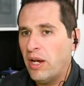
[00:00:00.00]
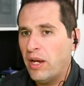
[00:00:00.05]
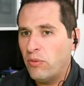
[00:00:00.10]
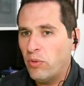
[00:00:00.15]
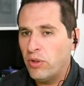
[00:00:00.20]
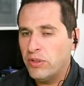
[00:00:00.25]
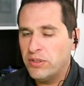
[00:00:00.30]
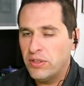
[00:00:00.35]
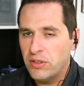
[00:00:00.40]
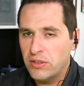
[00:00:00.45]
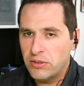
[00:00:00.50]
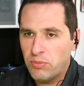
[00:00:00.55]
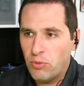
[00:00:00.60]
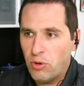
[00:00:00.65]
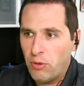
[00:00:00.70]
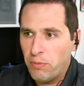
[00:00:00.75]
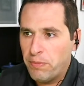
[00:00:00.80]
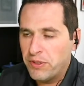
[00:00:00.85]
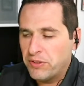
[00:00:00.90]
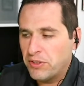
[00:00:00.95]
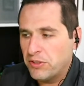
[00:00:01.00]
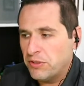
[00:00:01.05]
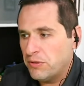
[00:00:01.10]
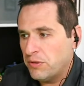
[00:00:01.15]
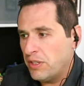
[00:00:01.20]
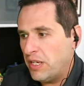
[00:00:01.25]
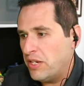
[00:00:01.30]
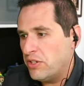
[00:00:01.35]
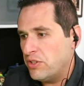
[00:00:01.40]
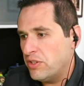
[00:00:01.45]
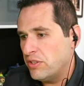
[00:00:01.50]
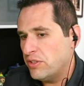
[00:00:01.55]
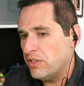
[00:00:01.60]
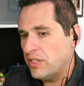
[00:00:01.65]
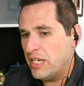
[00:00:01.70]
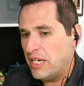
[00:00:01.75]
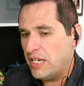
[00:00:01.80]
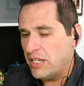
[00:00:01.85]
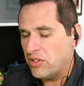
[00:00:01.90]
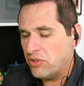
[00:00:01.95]
I went to the small business
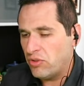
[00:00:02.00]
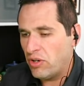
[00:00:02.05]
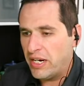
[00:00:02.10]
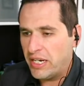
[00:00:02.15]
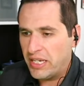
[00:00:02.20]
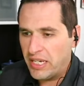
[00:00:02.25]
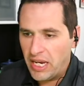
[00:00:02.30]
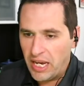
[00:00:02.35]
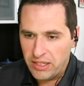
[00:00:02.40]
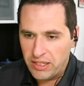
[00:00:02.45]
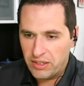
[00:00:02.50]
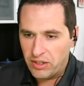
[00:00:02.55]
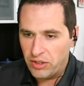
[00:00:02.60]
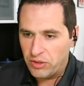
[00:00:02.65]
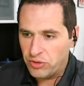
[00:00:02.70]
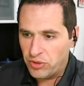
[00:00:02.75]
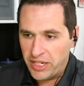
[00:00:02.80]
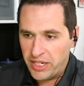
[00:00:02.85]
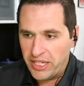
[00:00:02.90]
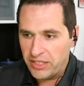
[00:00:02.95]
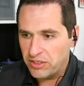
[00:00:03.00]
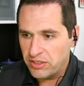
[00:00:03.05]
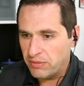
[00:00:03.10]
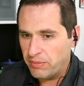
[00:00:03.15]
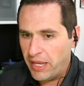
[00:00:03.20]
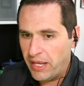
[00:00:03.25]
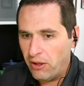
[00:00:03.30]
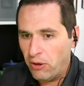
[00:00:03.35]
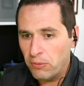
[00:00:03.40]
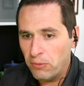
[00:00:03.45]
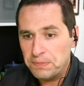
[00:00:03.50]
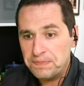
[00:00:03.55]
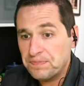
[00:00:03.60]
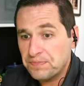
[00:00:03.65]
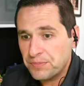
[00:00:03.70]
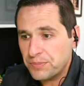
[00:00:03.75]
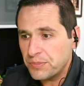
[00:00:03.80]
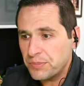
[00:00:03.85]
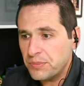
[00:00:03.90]
agency and tried to get some help.